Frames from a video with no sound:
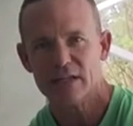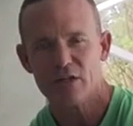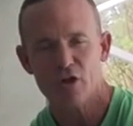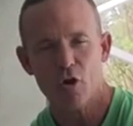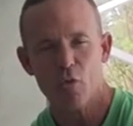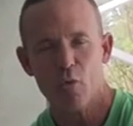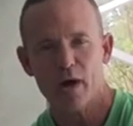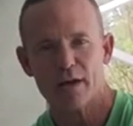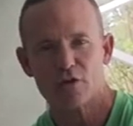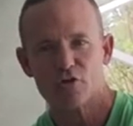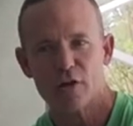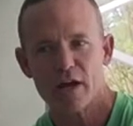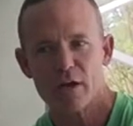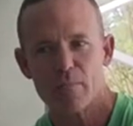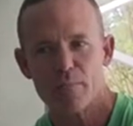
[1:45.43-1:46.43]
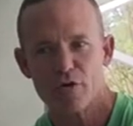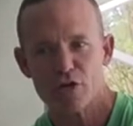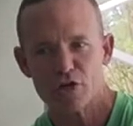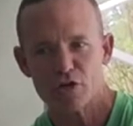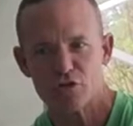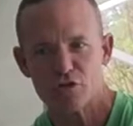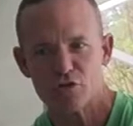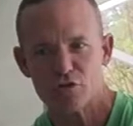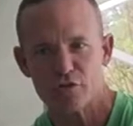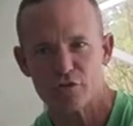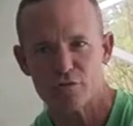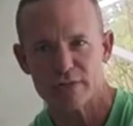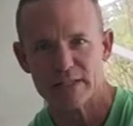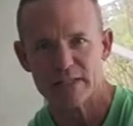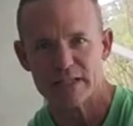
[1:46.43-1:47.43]
You don't wanna try to push through the
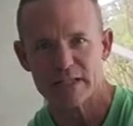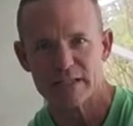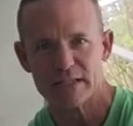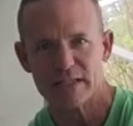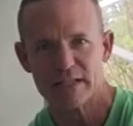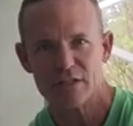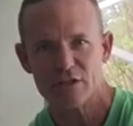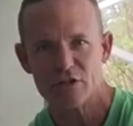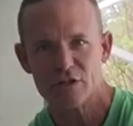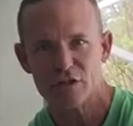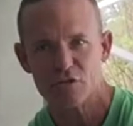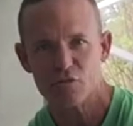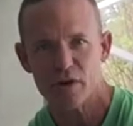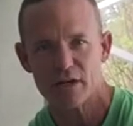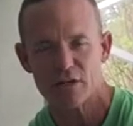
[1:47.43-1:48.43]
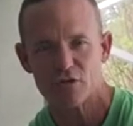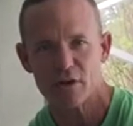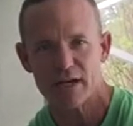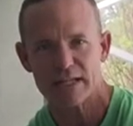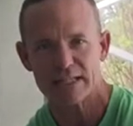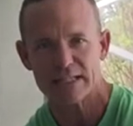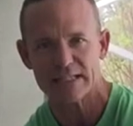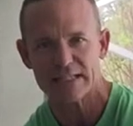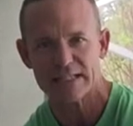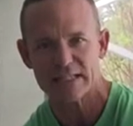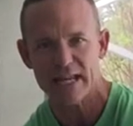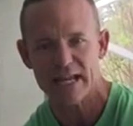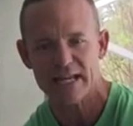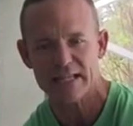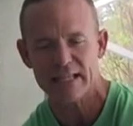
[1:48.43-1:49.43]
resistance. You just wanna try to
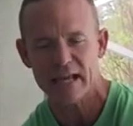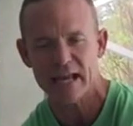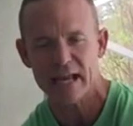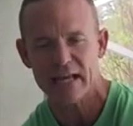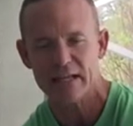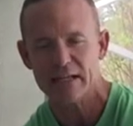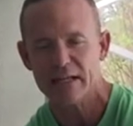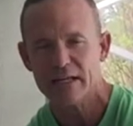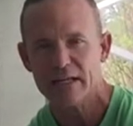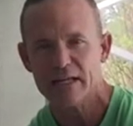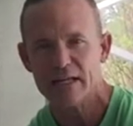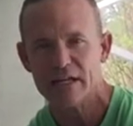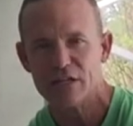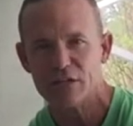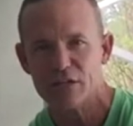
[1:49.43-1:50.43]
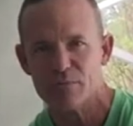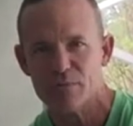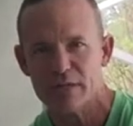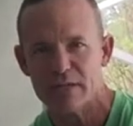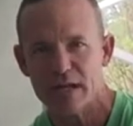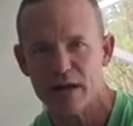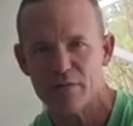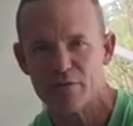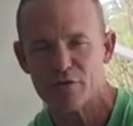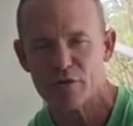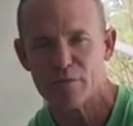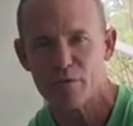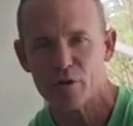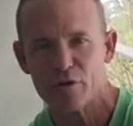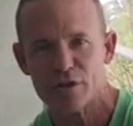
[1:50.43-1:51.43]
sustain that. It should be
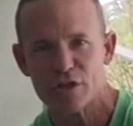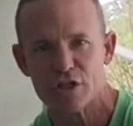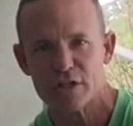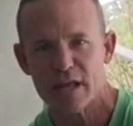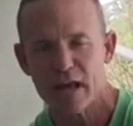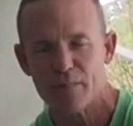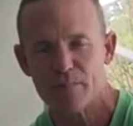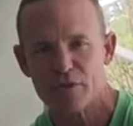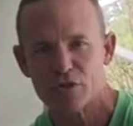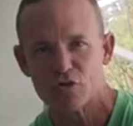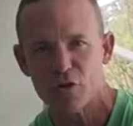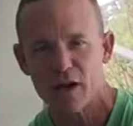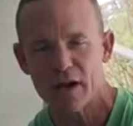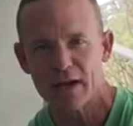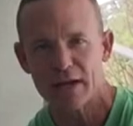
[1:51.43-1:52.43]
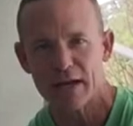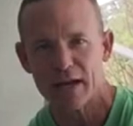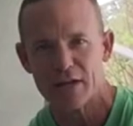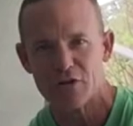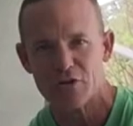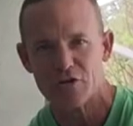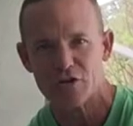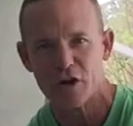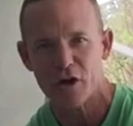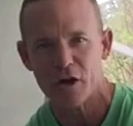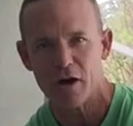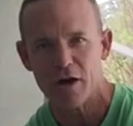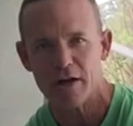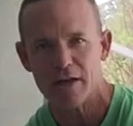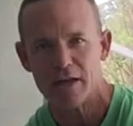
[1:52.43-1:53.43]
comfortable. It should not be trying on your
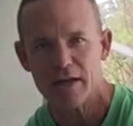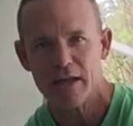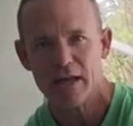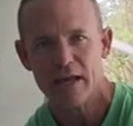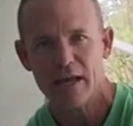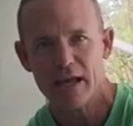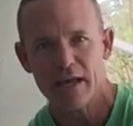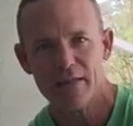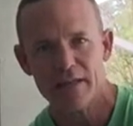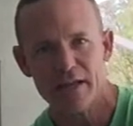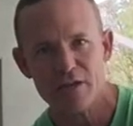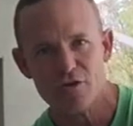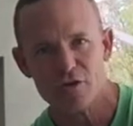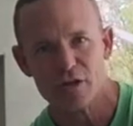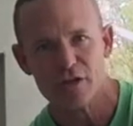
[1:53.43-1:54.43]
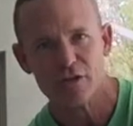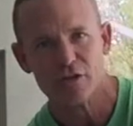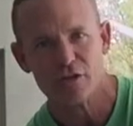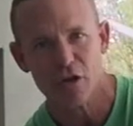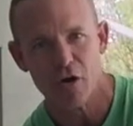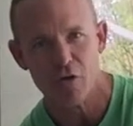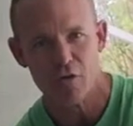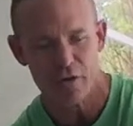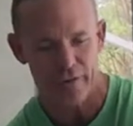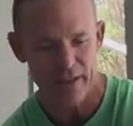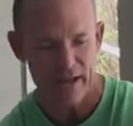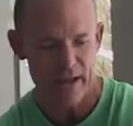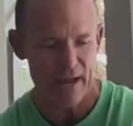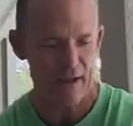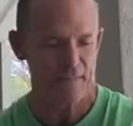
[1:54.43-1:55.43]
dog. And then you can lower
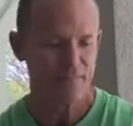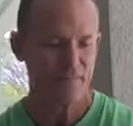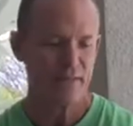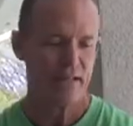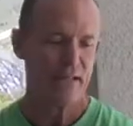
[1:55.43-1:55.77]
that.